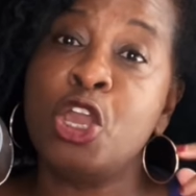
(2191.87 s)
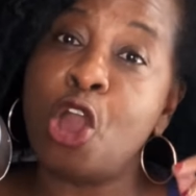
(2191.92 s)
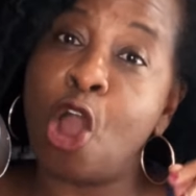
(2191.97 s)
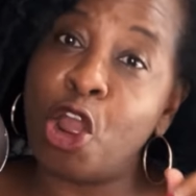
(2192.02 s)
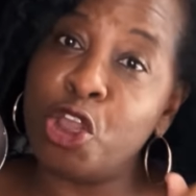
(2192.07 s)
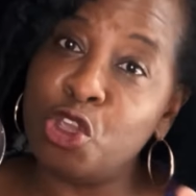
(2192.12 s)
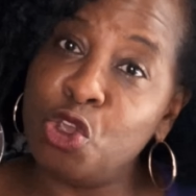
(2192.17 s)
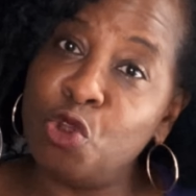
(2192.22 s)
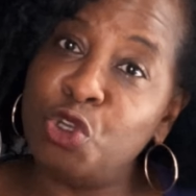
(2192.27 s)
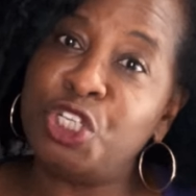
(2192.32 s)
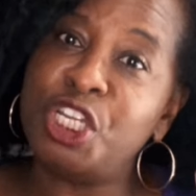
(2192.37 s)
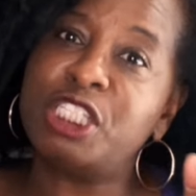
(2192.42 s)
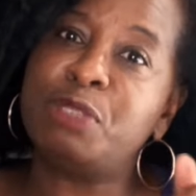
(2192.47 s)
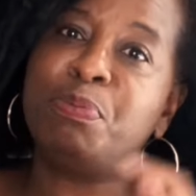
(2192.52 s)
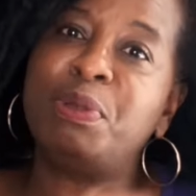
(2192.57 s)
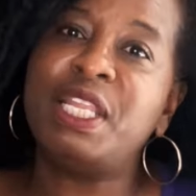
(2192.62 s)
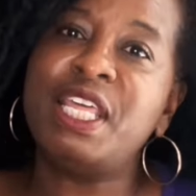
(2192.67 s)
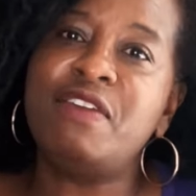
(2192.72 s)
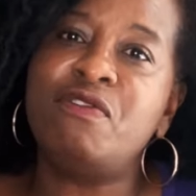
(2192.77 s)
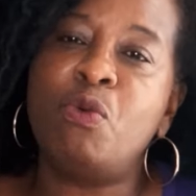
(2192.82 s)
Are you
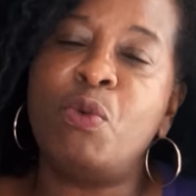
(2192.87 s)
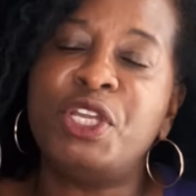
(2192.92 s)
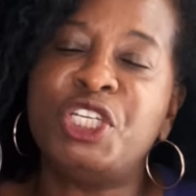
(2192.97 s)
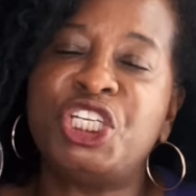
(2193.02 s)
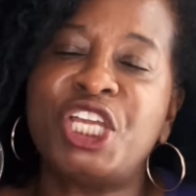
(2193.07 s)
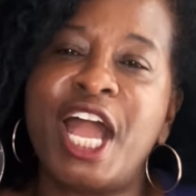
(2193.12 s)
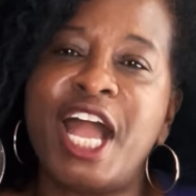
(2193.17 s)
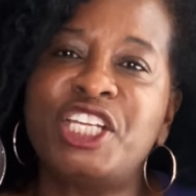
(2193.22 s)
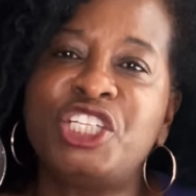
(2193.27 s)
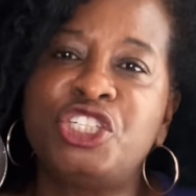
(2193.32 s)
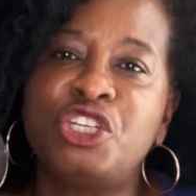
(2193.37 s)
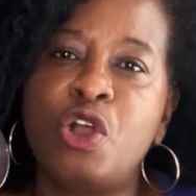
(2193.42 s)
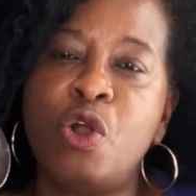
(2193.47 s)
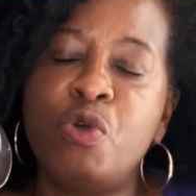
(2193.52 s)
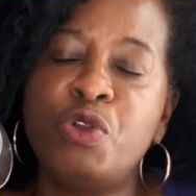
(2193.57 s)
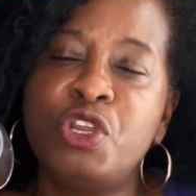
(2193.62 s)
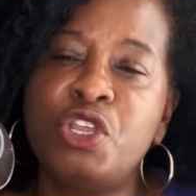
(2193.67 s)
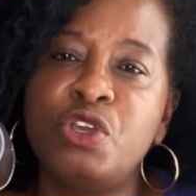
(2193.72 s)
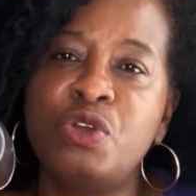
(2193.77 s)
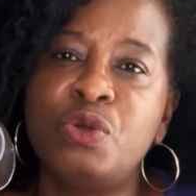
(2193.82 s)
just believing what Josh
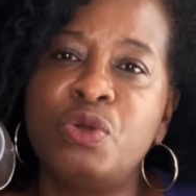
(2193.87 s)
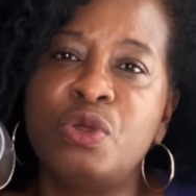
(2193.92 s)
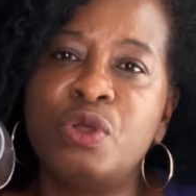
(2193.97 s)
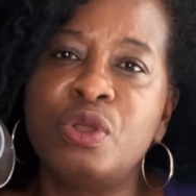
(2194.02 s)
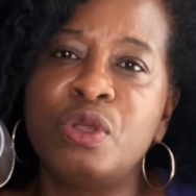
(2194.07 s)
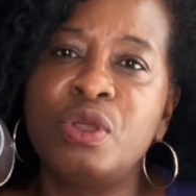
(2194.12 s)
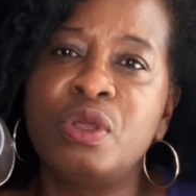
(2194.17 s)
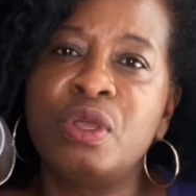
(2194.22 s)
told you?